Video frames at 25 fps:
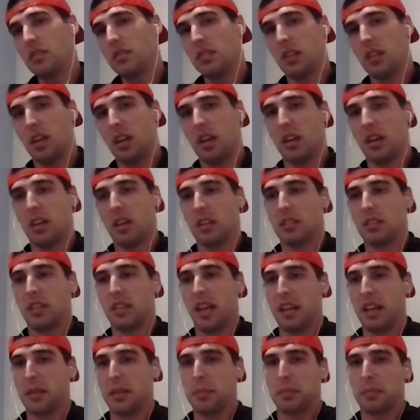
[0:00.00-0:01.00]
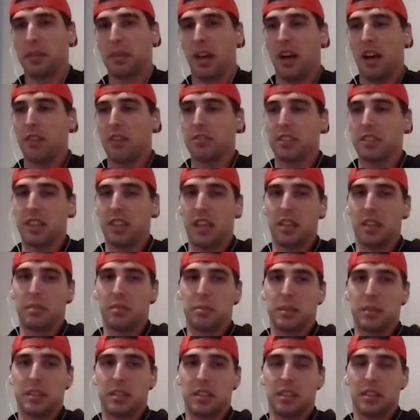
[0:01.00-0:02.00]
Calvin
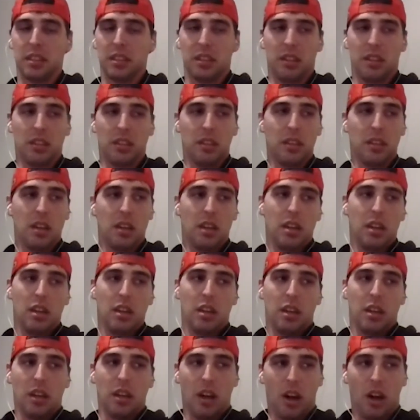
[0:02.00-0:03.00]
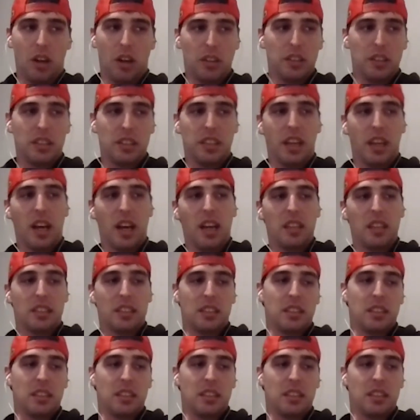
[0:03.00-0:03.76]
Tankman, all these guys.